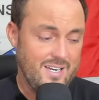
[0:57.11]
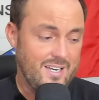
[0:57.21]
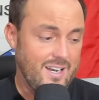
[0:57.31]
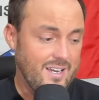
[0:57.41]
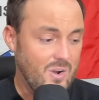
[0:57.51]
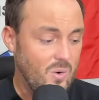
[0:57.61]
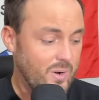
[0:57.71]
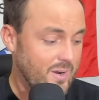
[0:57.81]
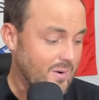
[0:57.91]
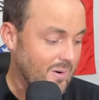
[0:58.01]
And I know
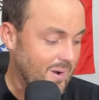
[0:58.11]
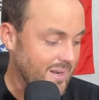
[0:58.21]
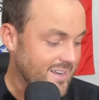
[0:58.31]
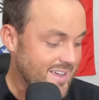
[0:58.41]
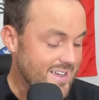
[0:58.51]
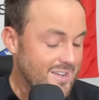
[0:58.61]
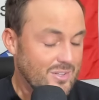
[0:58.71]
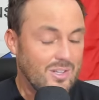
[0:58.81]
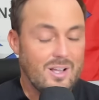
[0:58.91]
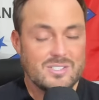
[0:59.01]
here on
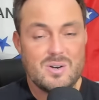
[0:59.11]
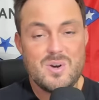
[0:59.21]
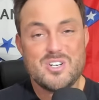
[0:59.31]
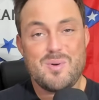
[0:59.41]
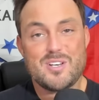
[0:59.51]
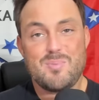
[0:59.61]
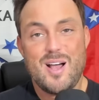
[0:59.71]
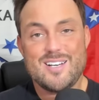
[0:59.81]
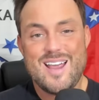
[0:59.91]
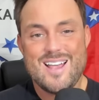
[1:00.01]
the Locked On Razorbacks
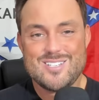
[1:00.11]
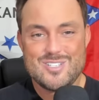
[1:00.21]
podcast,